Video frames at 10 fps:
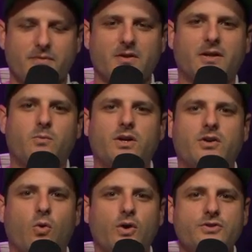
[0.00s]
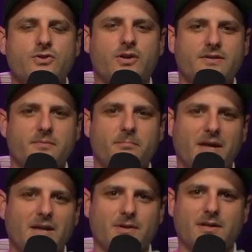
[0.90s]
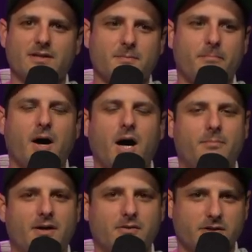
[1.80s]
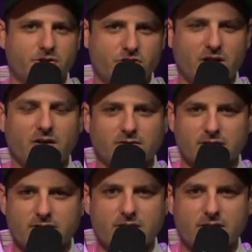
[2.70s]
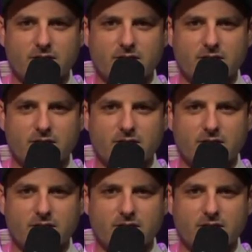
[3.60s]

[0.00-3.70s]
Like when an oyster has a baby, it doesn't pop out in a shell, does it?